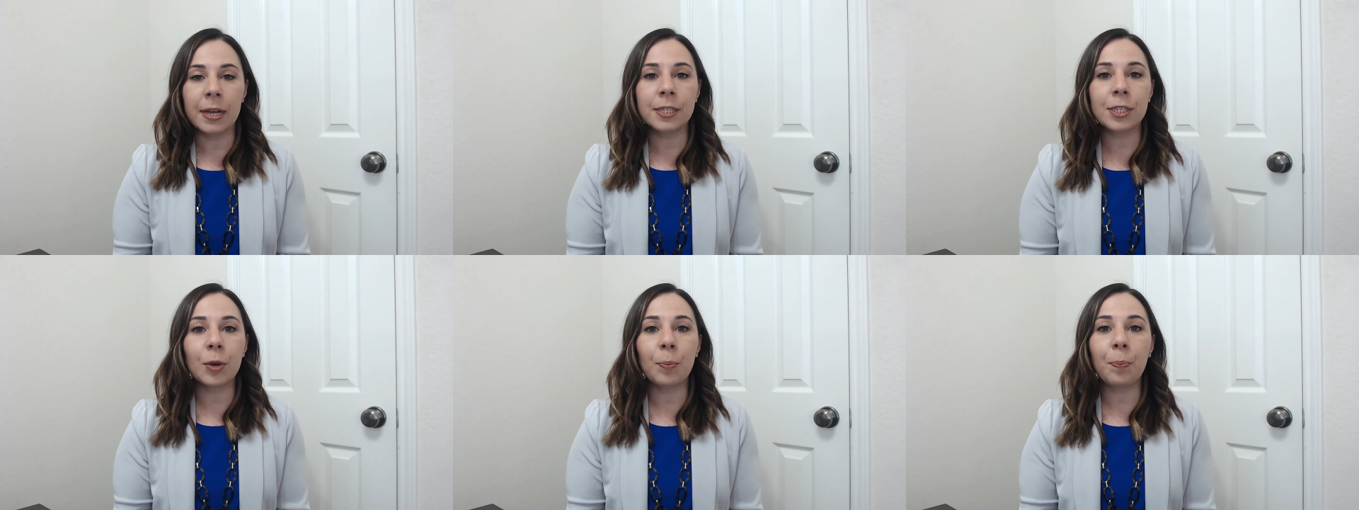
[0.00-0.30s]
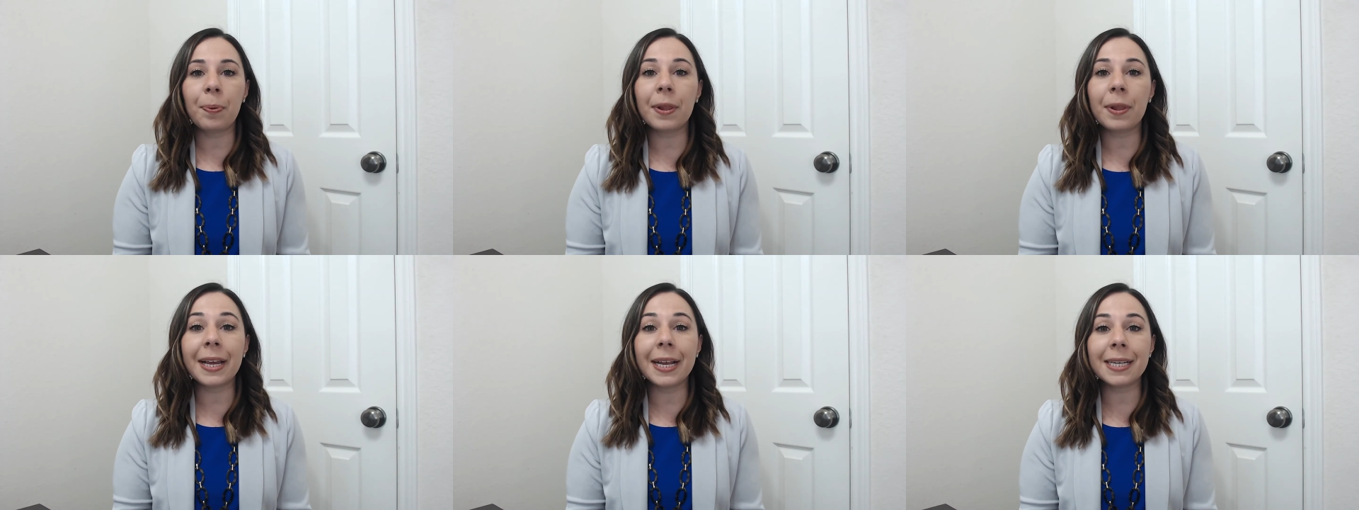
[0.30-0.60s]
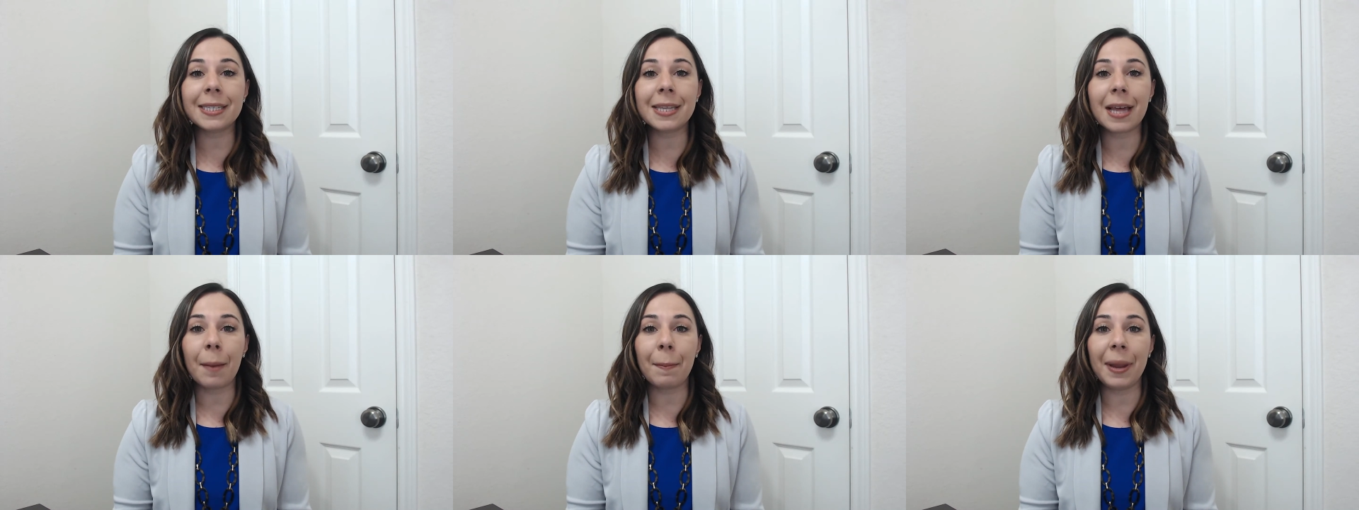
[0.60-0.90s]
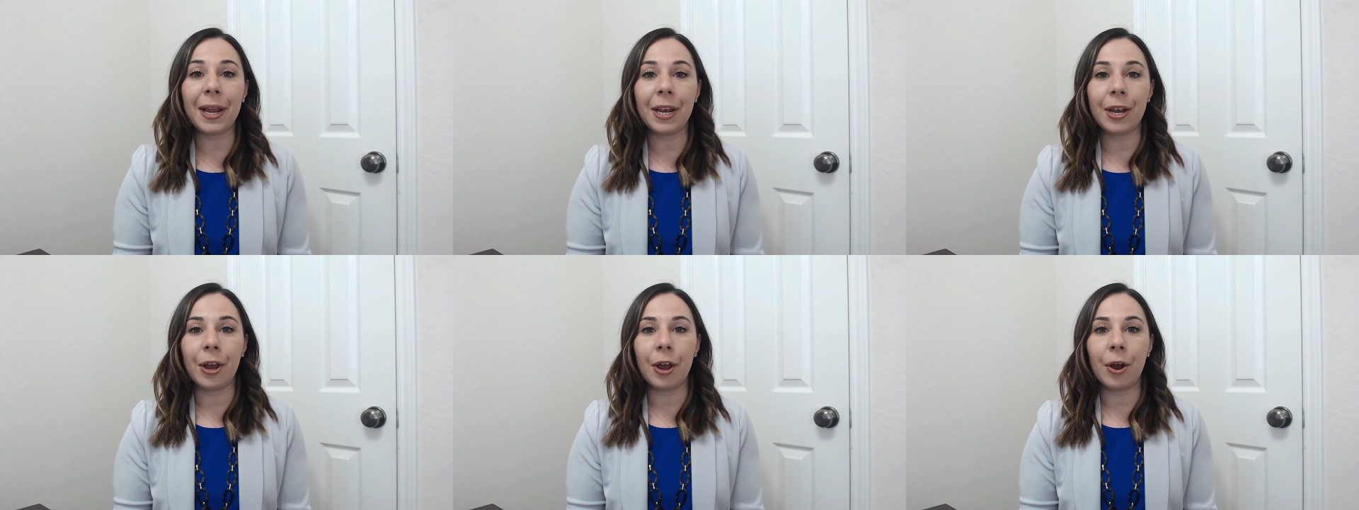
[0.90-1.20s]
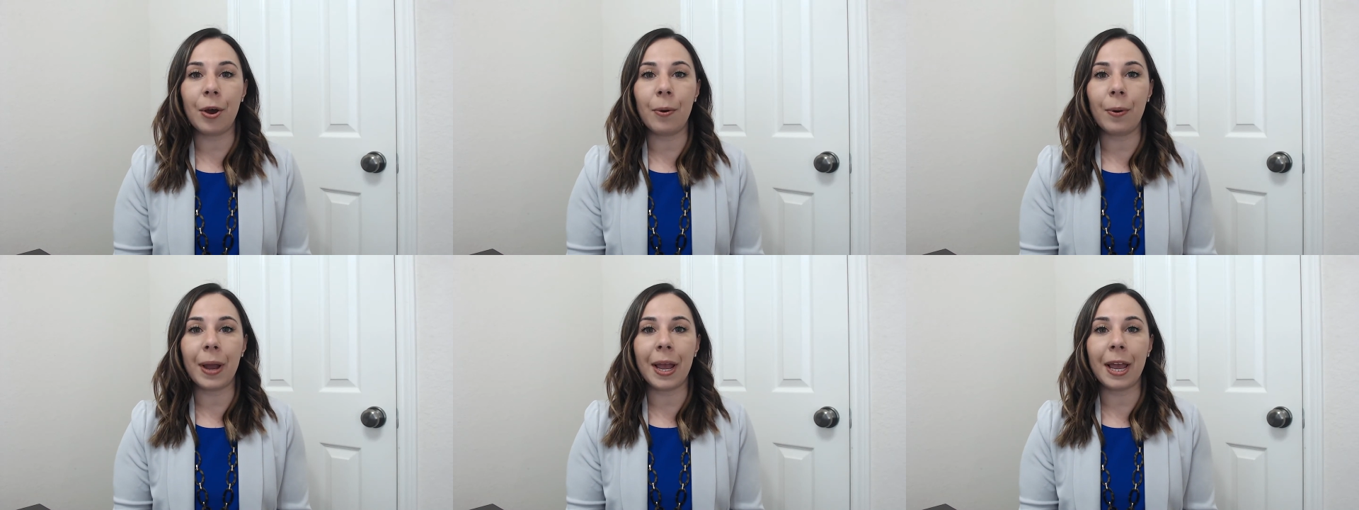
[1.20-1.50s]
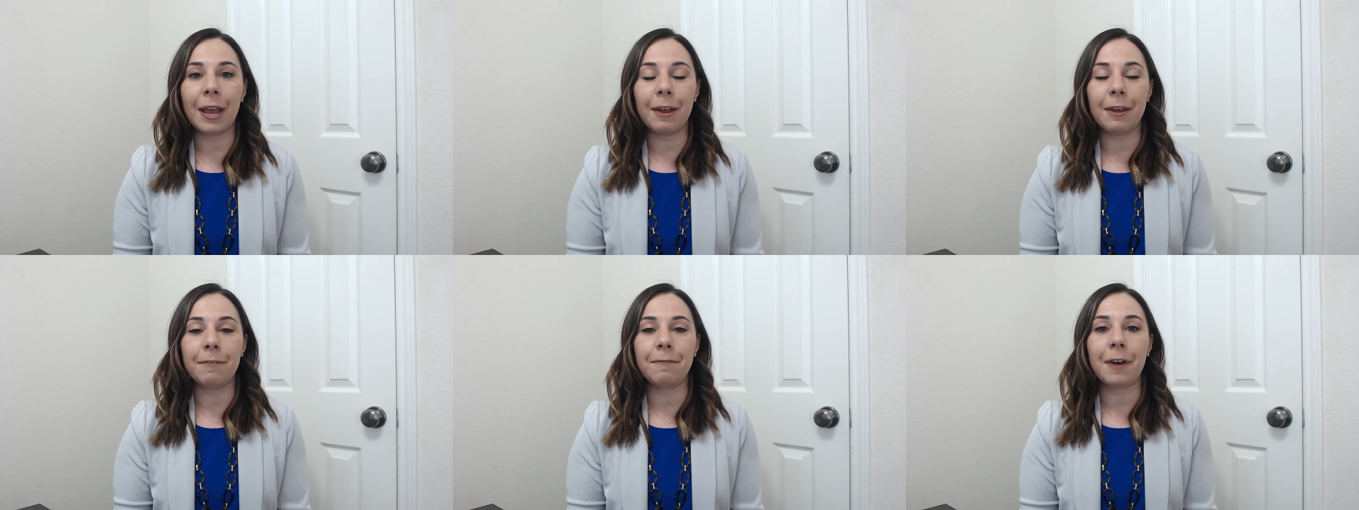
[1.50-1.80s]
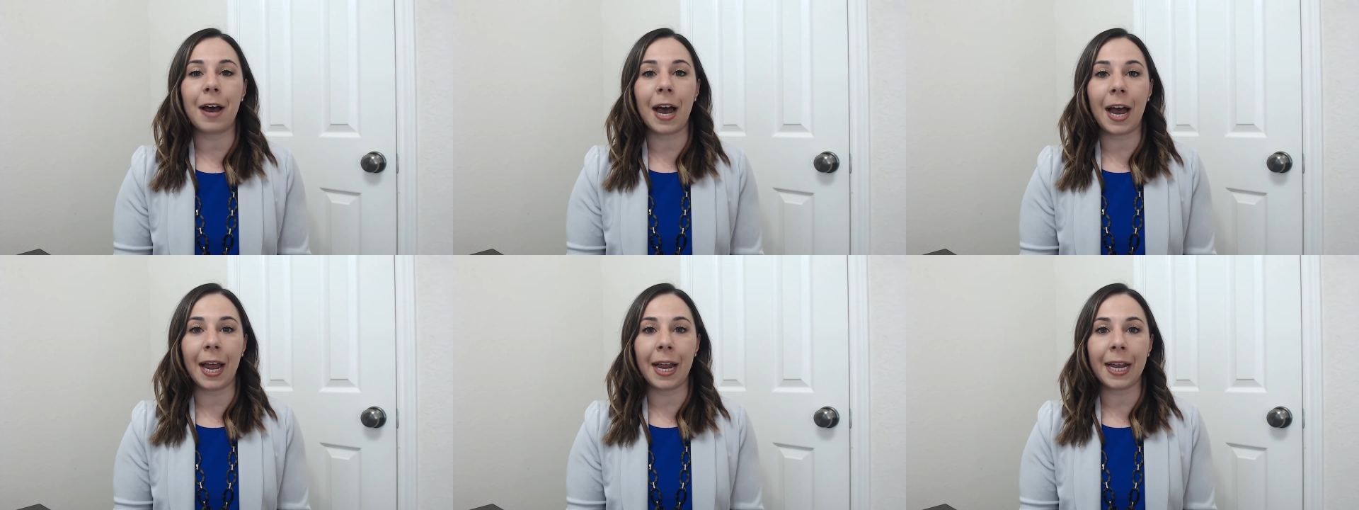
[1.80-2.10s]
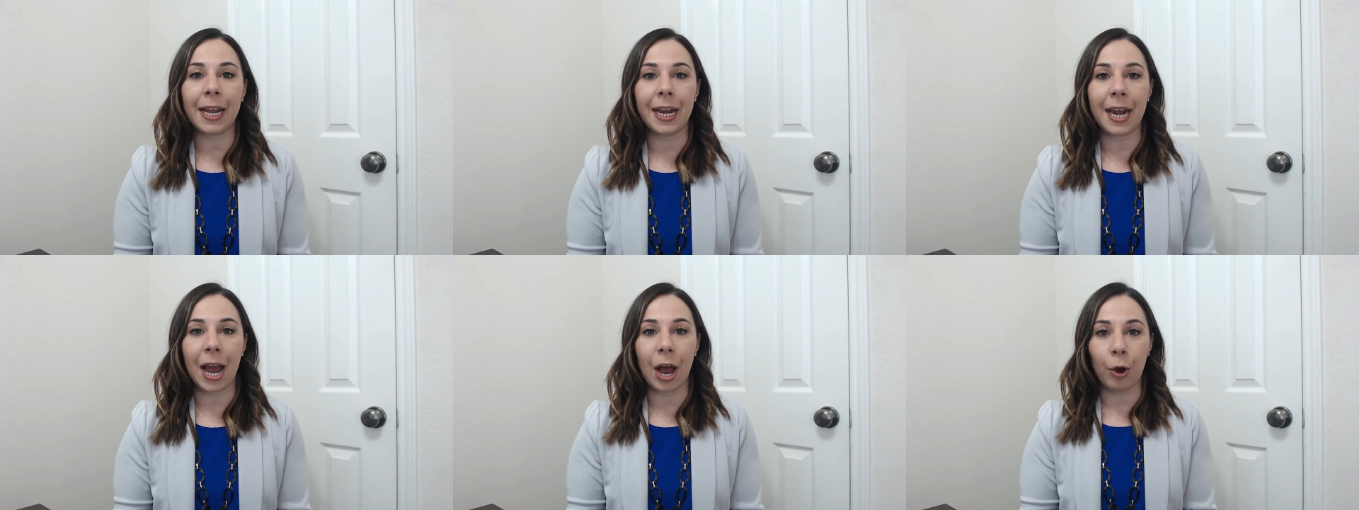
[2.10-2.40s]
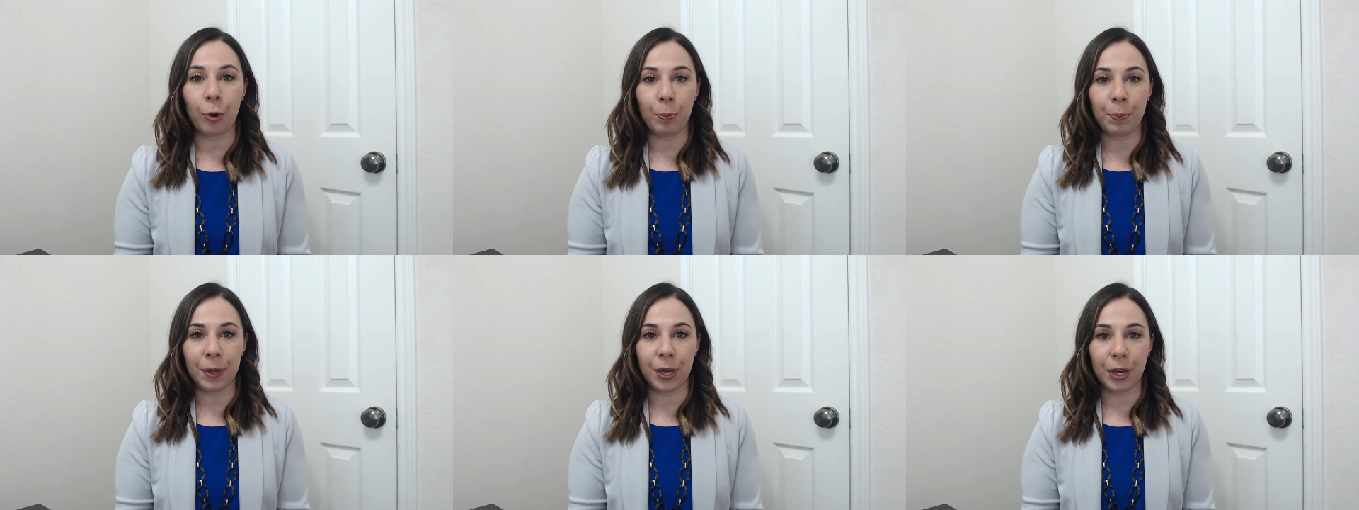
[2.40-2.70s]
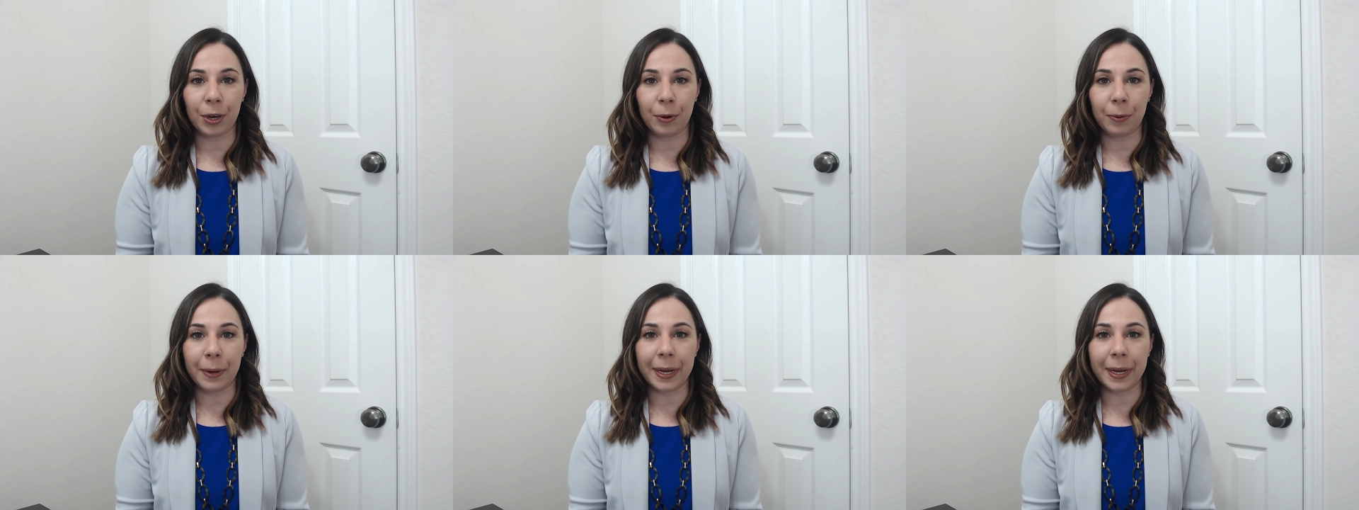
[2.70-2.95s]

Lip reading: so please let me know if I can help you,